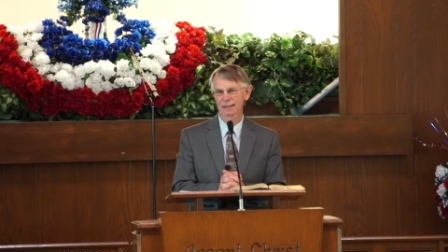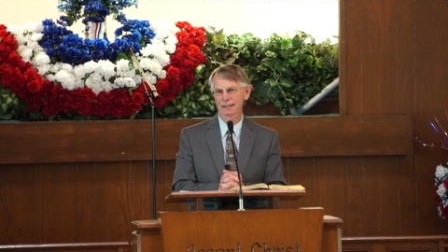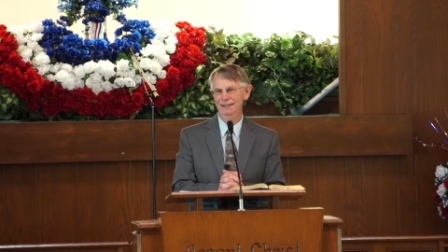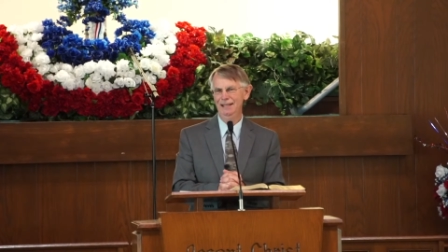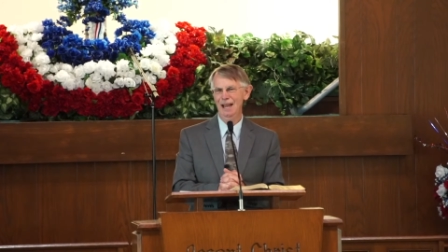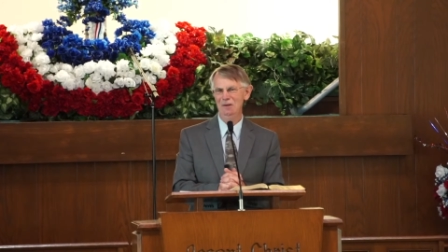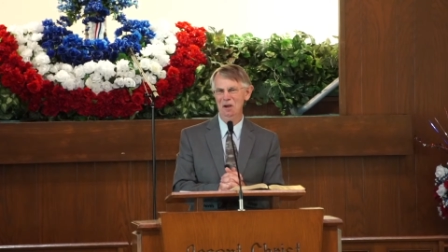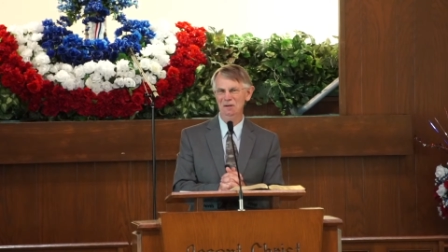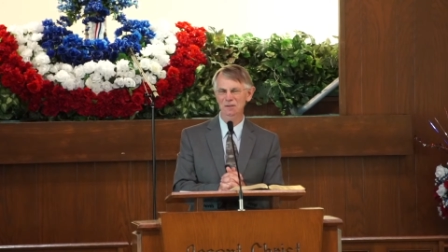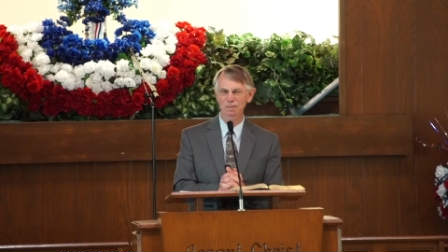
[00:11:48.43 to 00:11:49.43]
He's laying
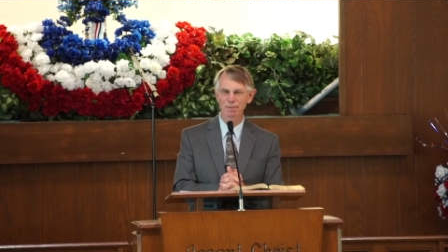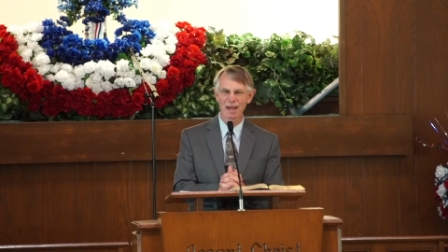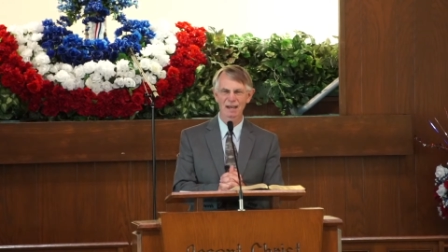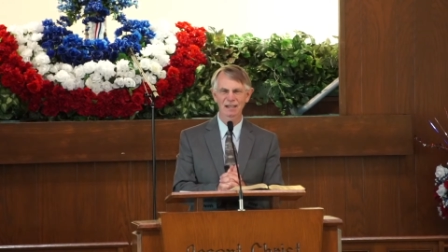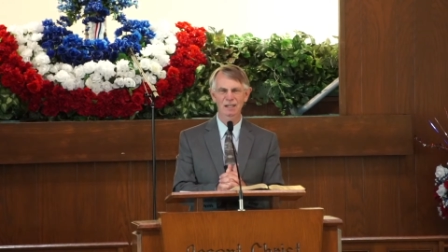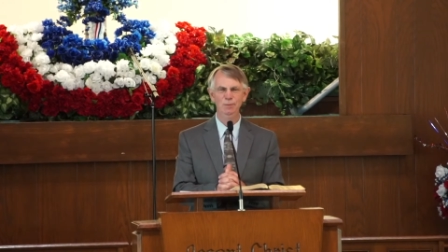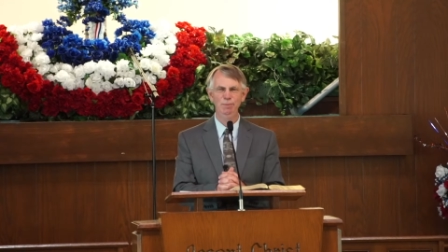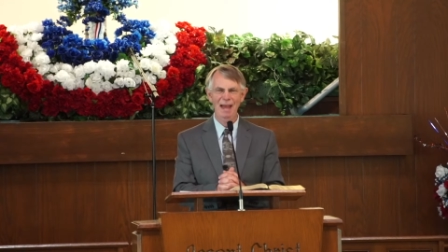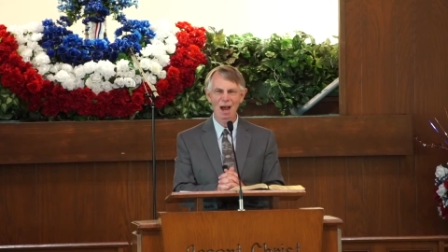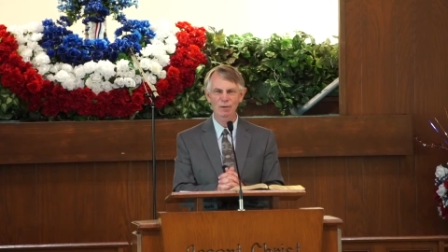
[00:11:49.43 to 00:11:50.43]
on his bed and he's
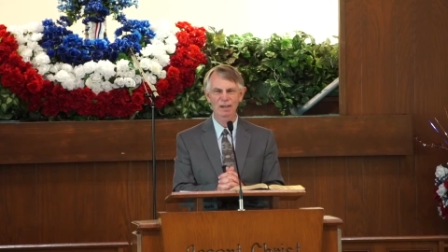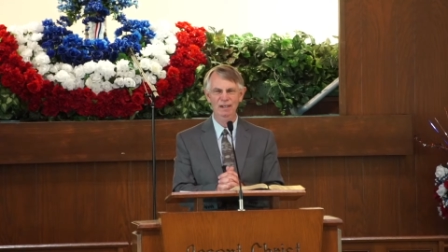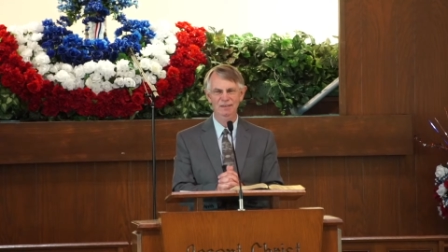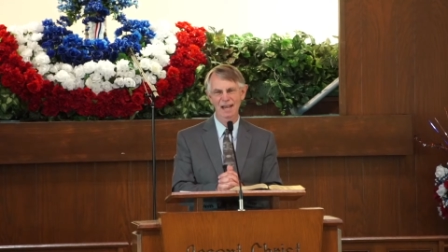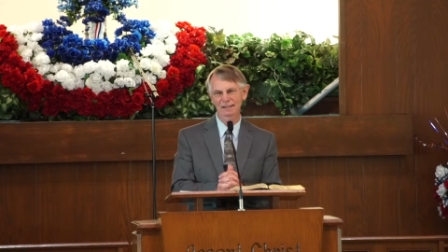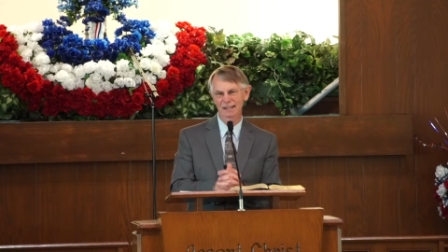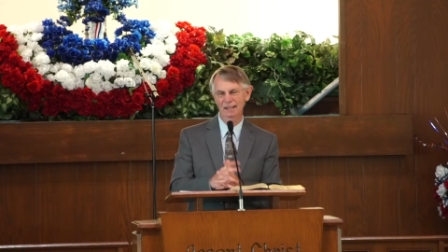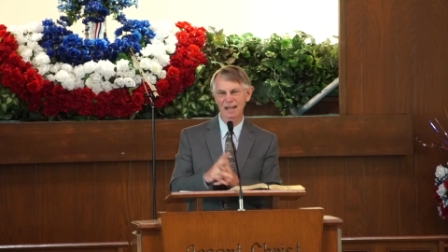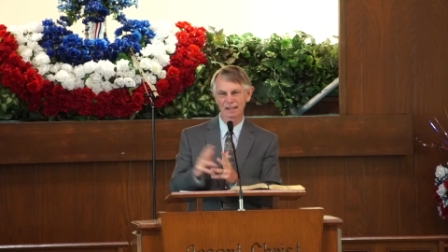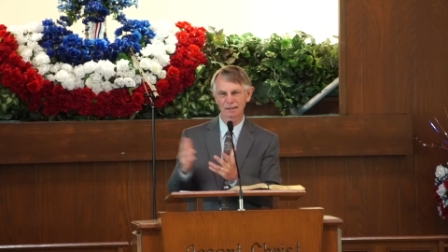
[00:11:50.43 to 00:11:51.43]
pouting, he's acting
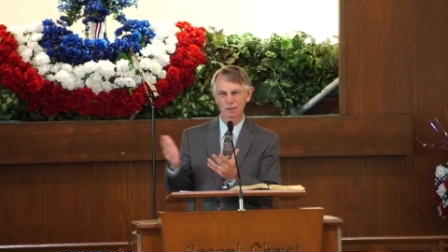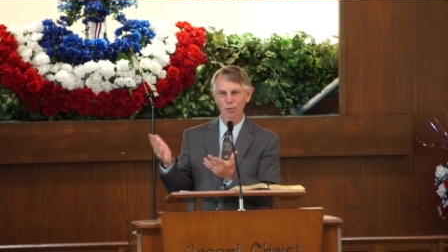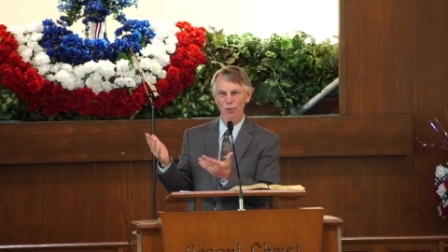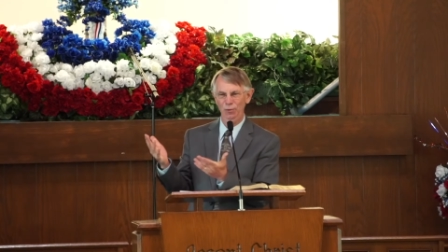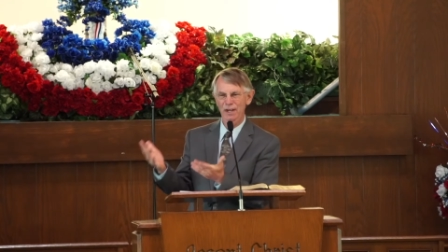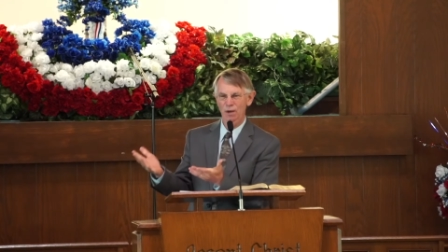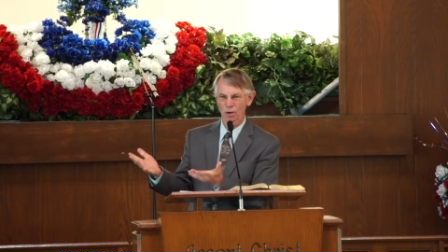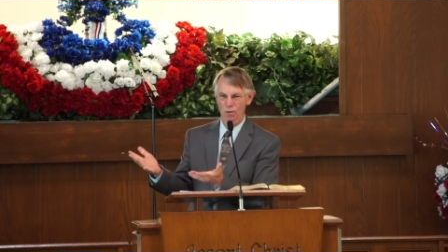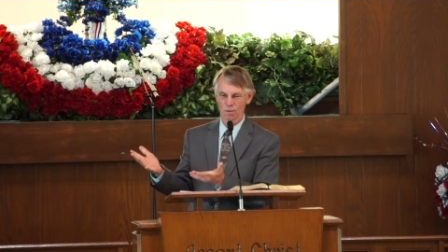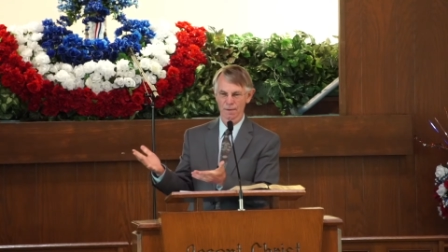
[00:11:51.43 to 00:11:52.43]
like a little three
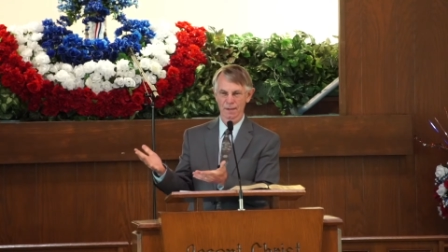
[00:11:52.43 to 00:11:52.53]
year old.